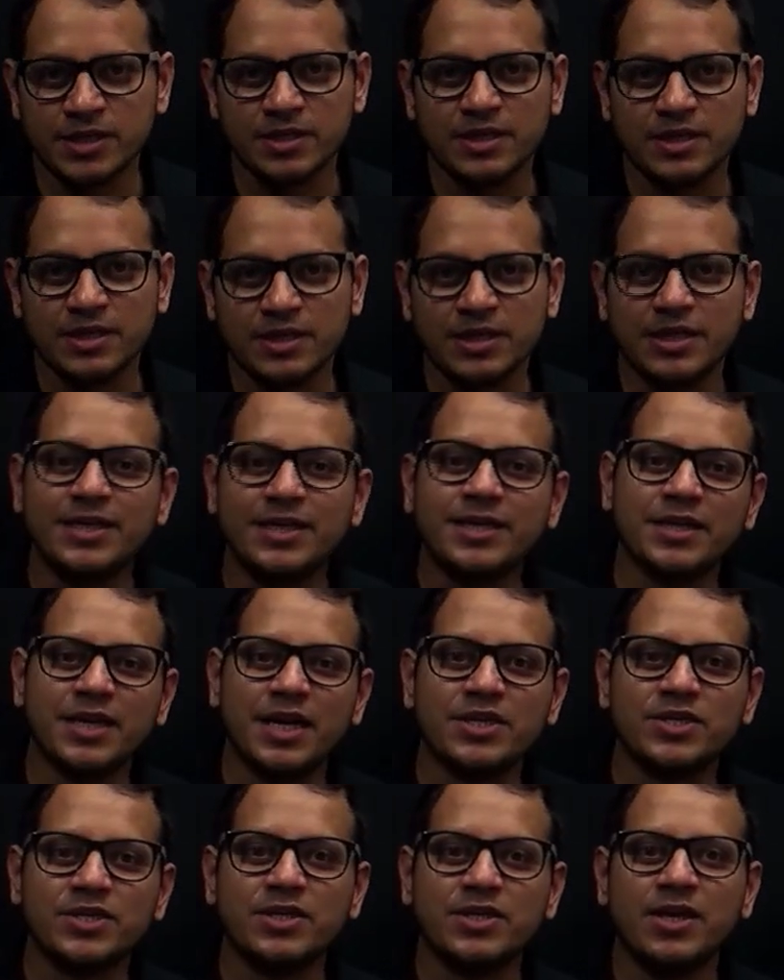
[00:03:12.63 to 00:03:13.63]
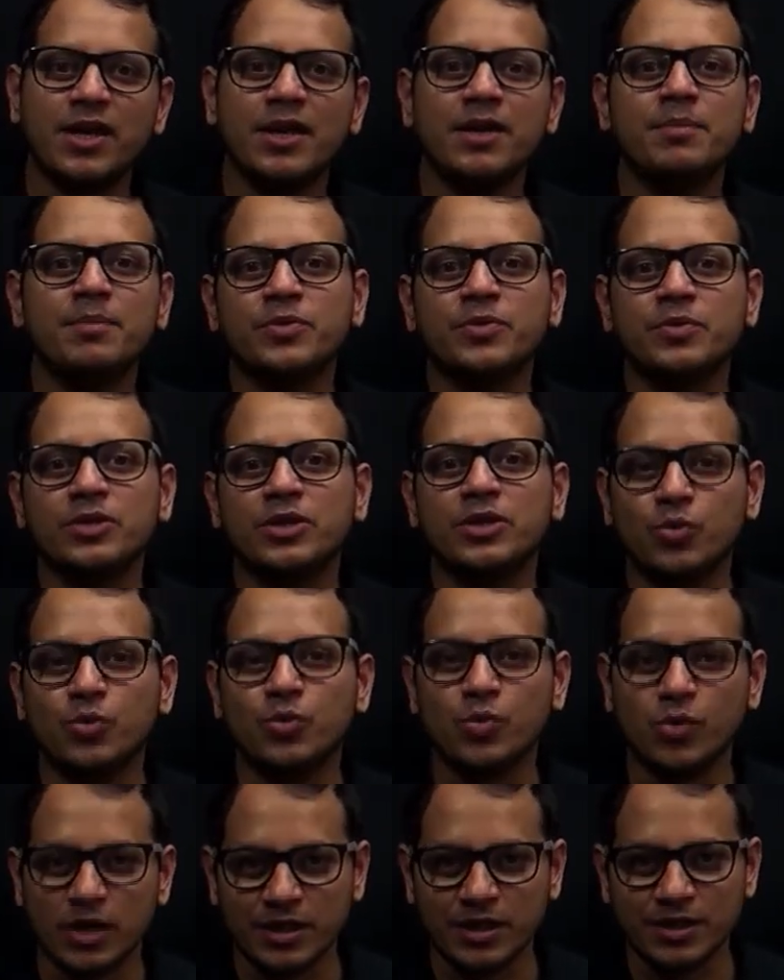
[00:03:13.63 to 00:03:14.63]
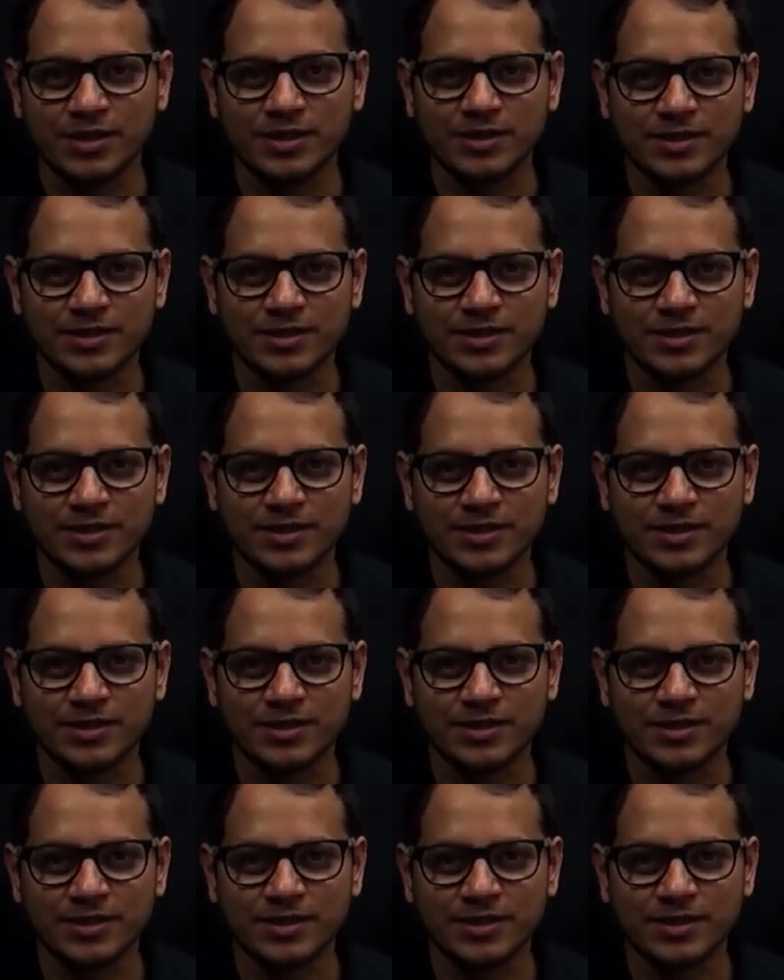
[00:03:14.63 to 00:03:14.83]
internationally between the two countries.